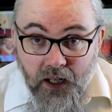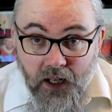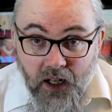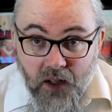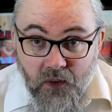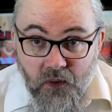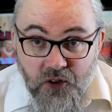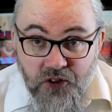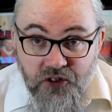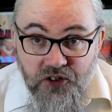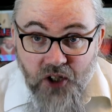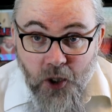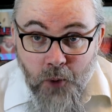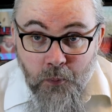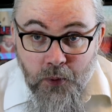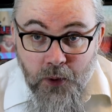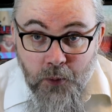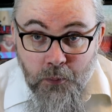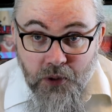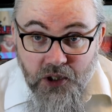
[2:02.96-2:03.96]
and the
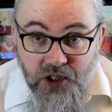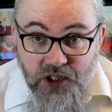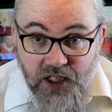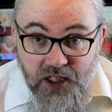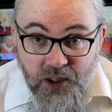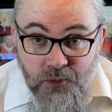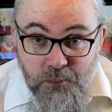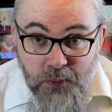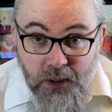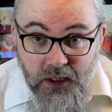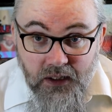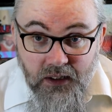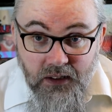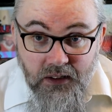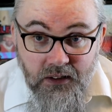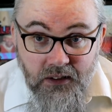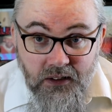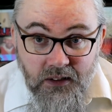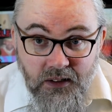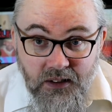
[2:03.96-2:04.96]
scope of the project gets bigger
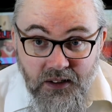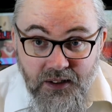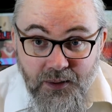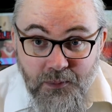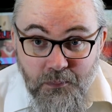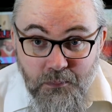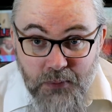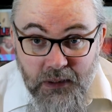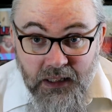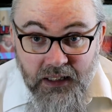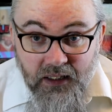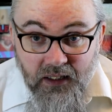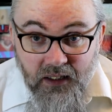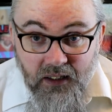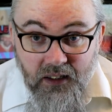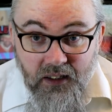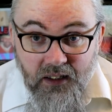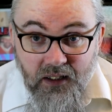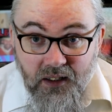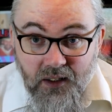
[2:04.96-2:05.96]
and
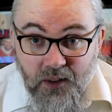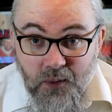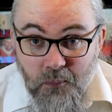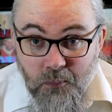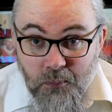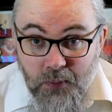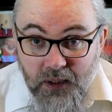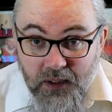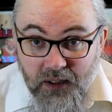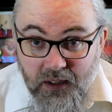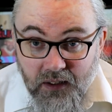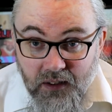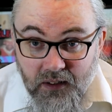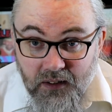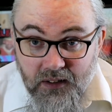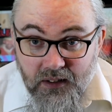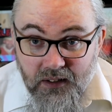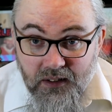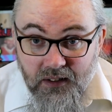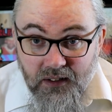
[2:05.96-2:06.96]
bigger and bigger,
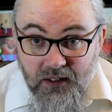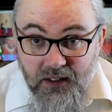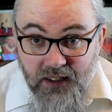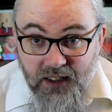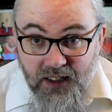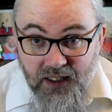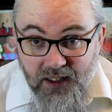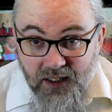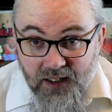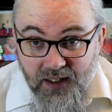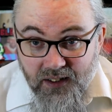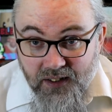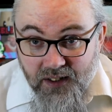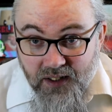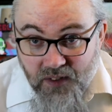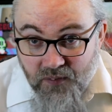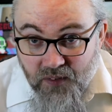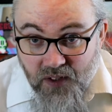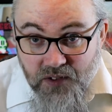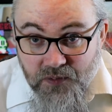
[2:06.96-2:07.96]
and it
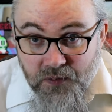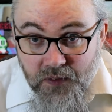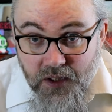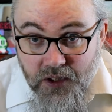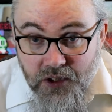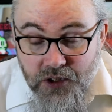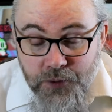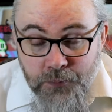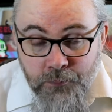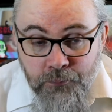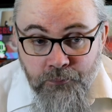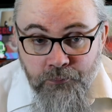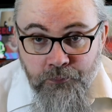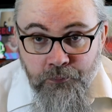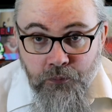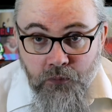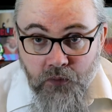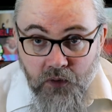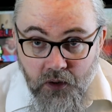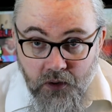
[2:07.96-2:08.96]
never gets finished.
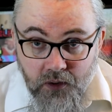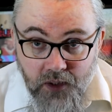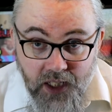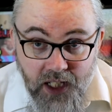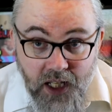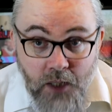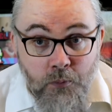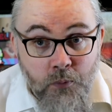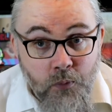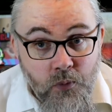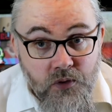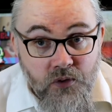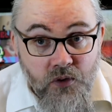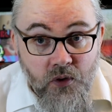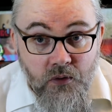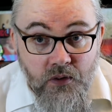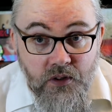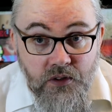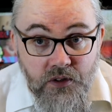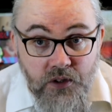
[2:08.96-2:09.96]
It can happen with
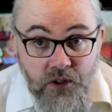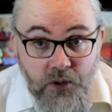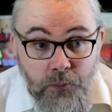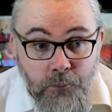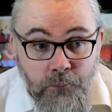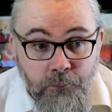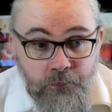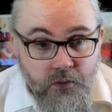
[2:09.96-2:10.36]
stories too.